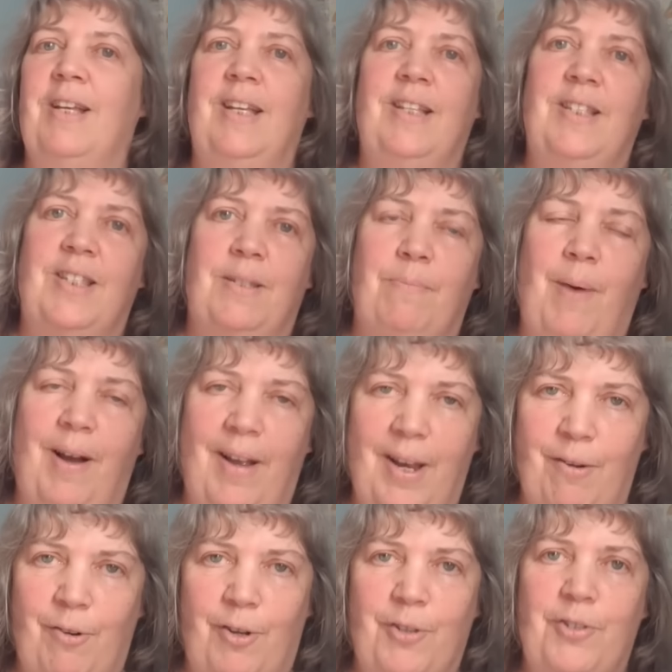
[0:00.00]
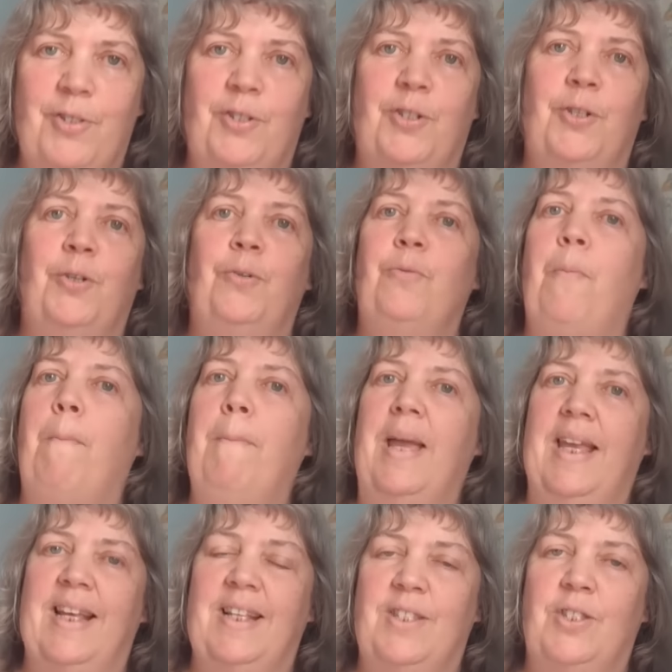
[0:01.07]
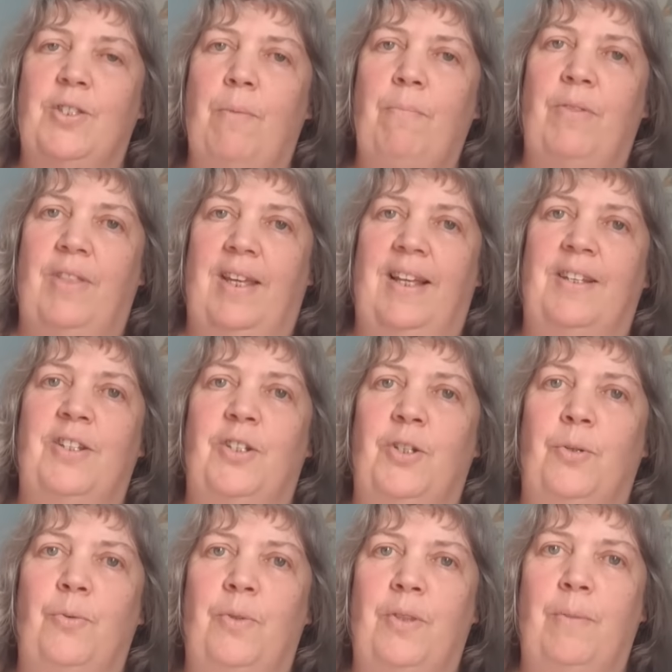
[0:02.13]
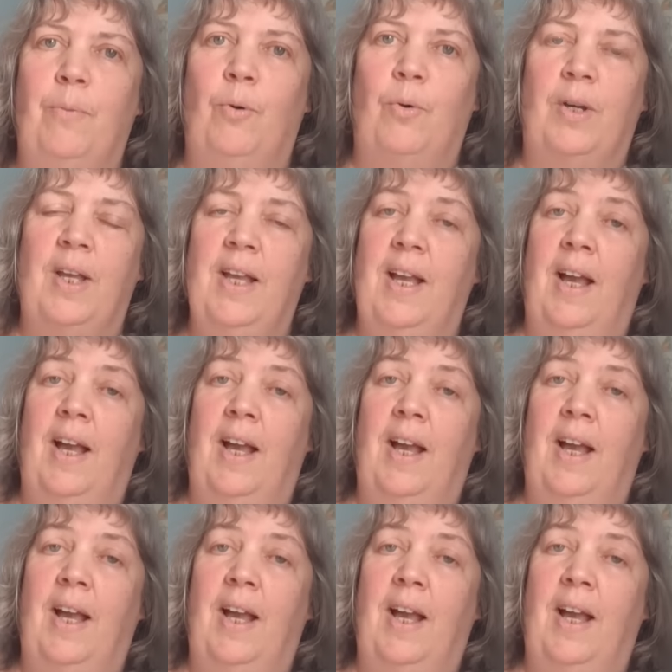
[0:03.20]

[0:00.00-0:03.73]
inspire us to make something to do with the book.